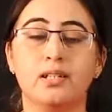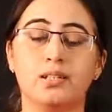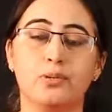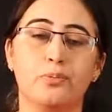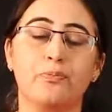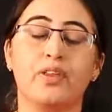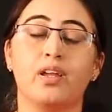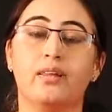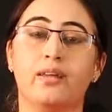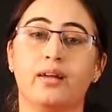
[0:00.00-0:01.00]
So
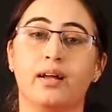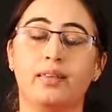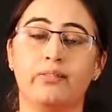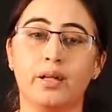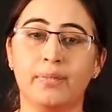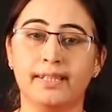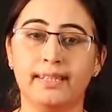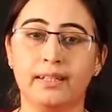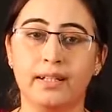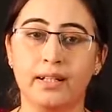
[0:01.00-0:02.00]
there are three
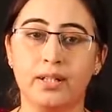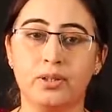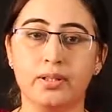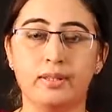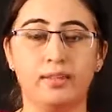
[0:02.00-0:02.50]
basic condition